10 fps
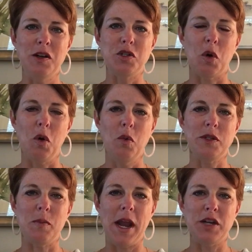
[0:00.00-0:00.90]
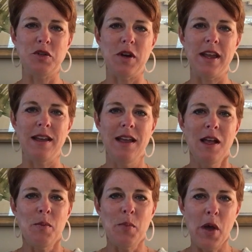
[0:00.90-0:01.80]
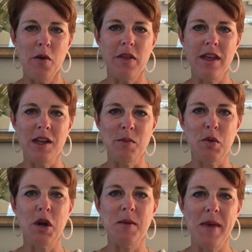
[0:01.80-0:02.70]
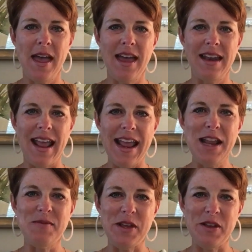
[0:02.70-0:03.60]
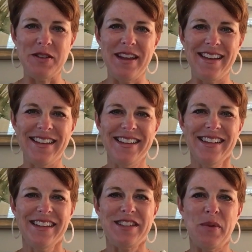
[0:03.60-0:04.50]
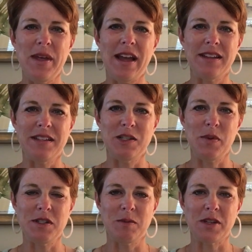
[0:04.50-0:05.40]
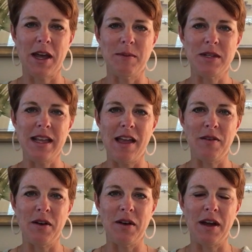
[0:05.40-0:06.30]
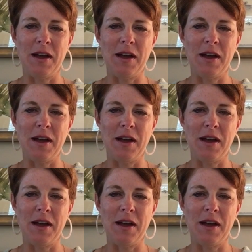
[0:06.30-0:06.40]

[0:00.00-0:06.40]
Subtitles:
Joel was majoring both in pre-med and music, so we got to spend some time together